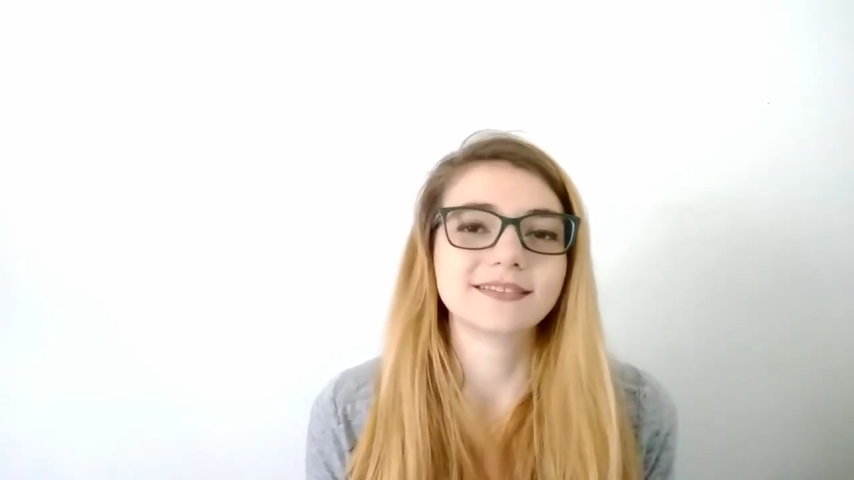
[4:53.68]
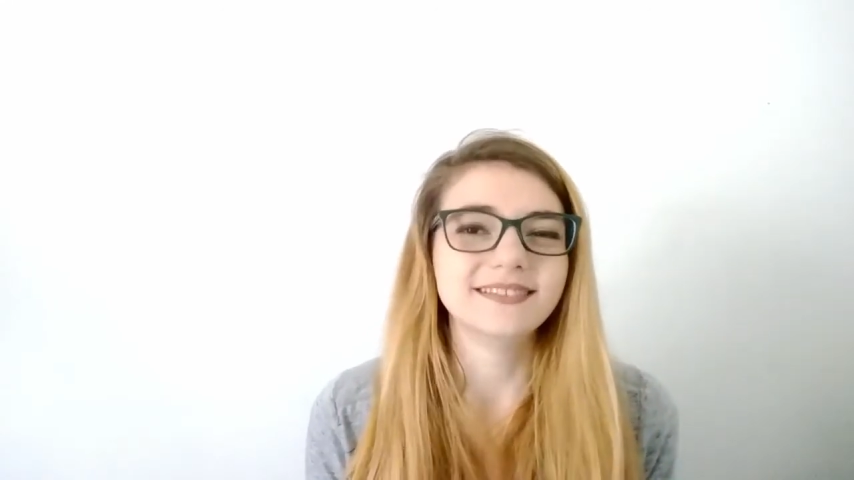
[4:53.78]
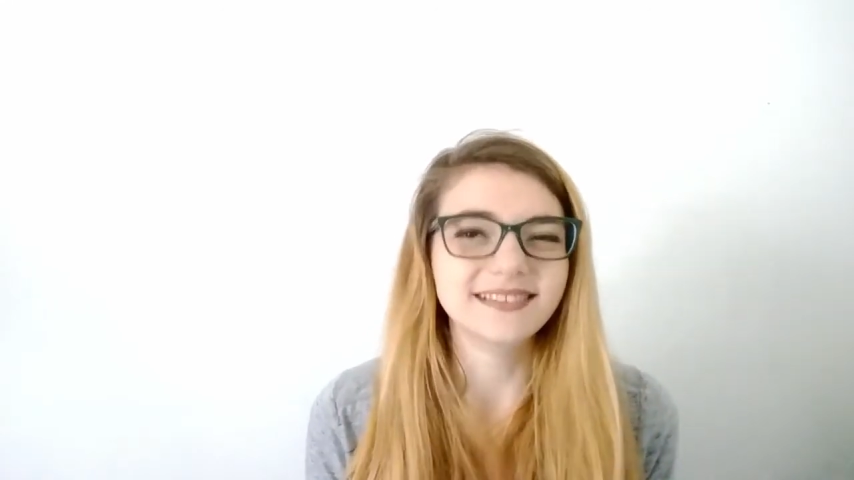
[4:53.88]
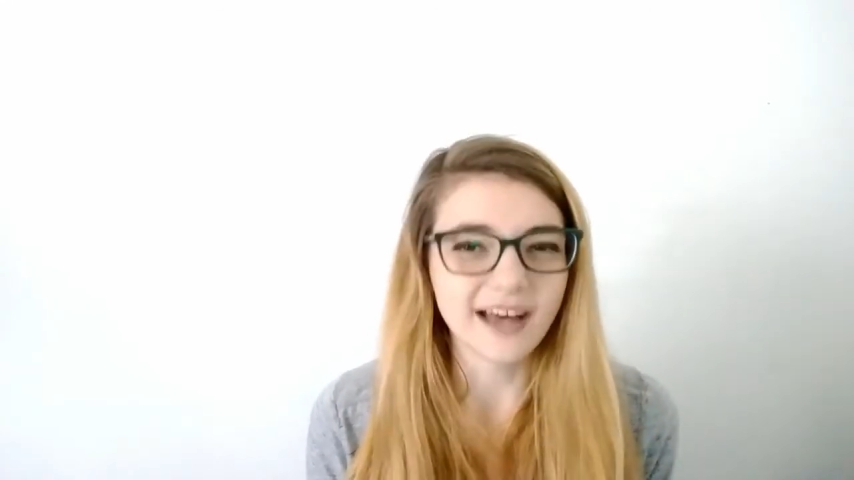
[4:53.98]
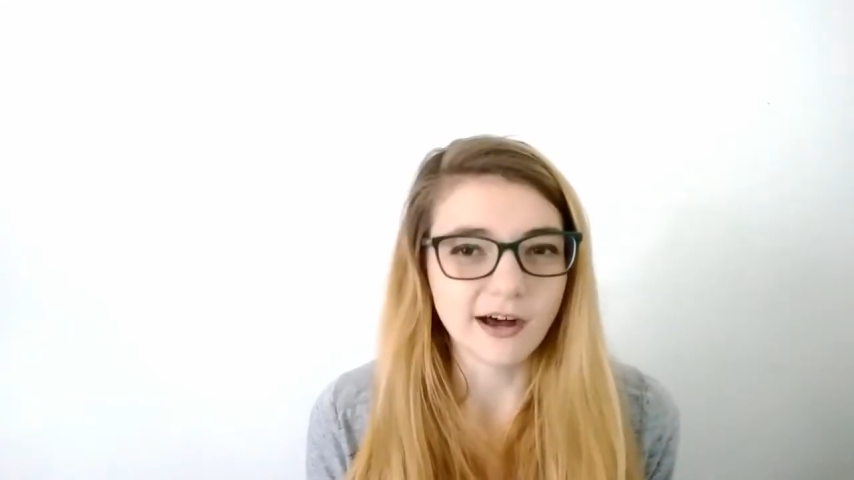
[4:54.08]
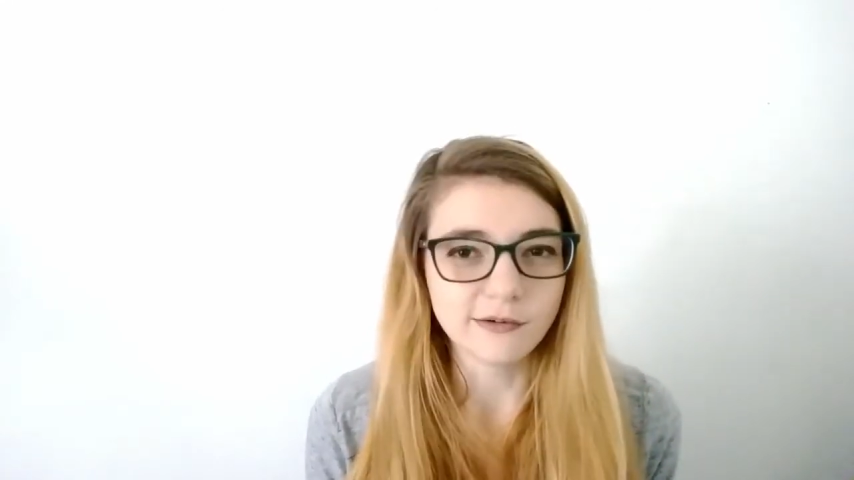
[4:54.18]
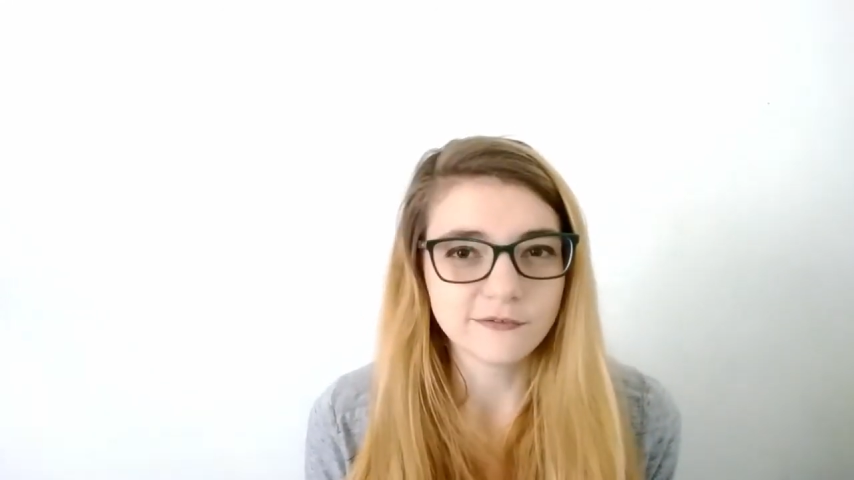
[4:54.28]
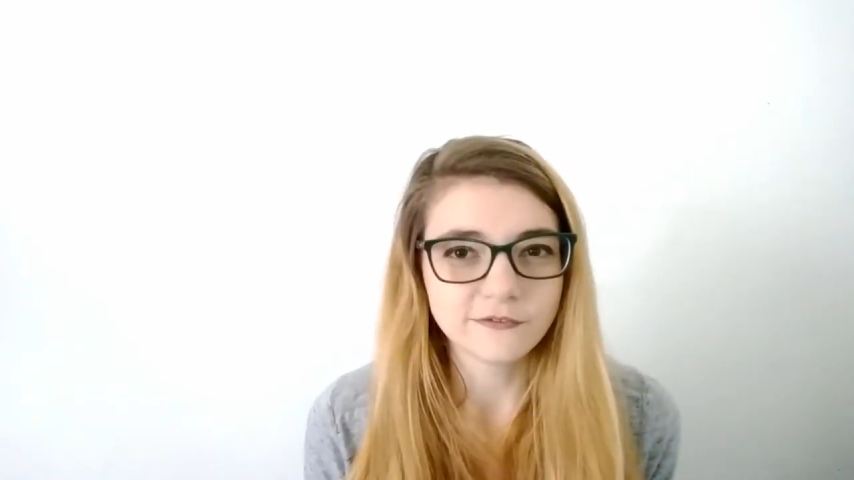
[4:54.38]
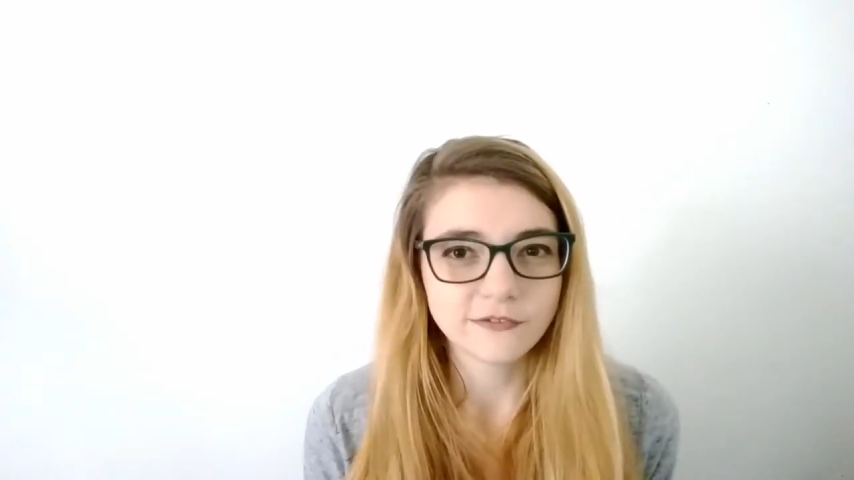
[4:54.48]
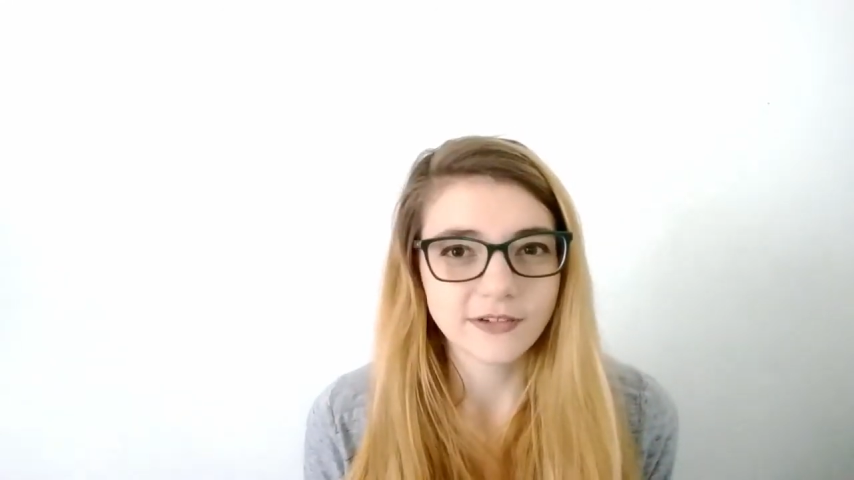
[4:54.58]

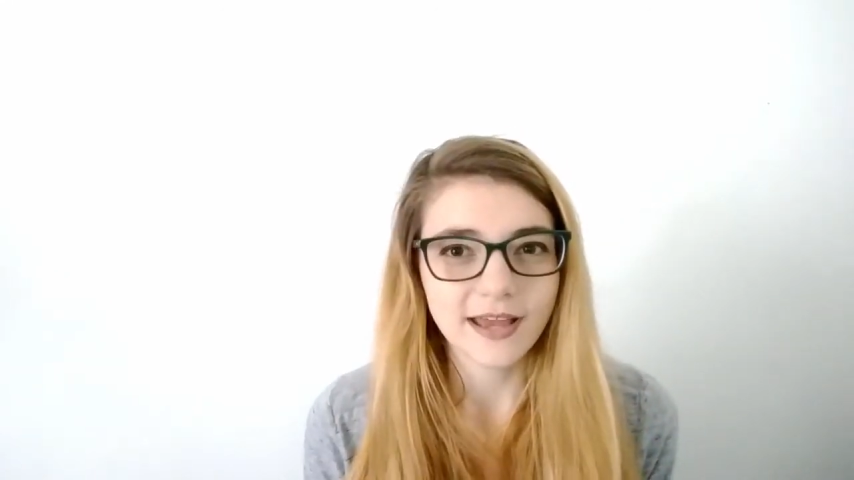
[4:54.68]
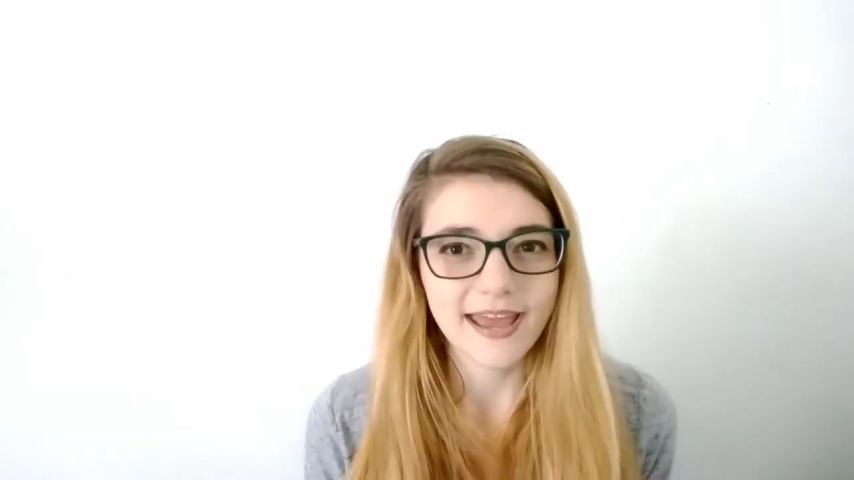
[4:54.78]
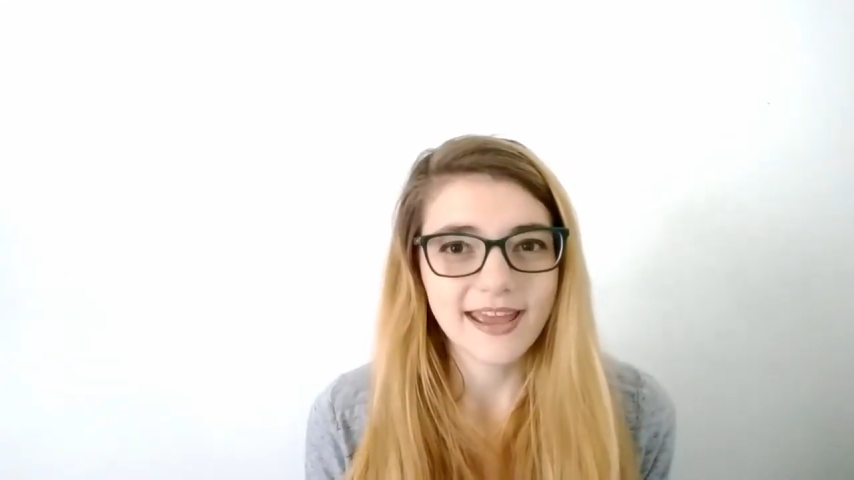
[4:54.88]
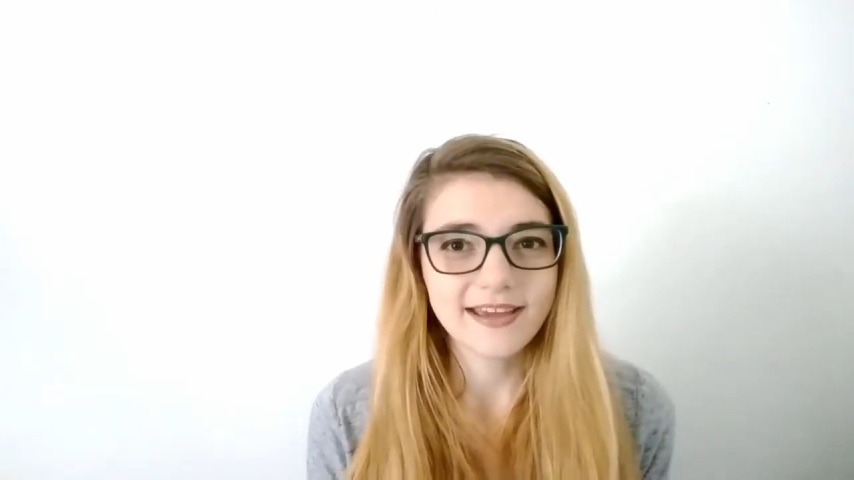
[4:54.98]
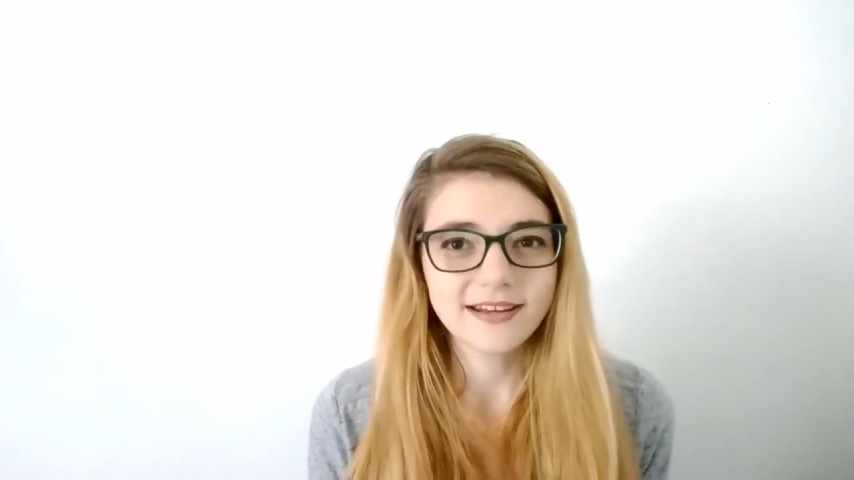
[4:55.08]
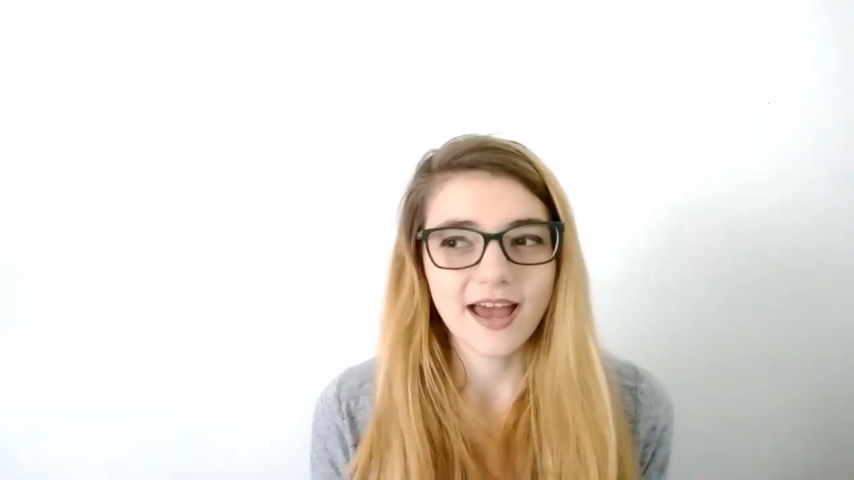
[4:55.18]
love. and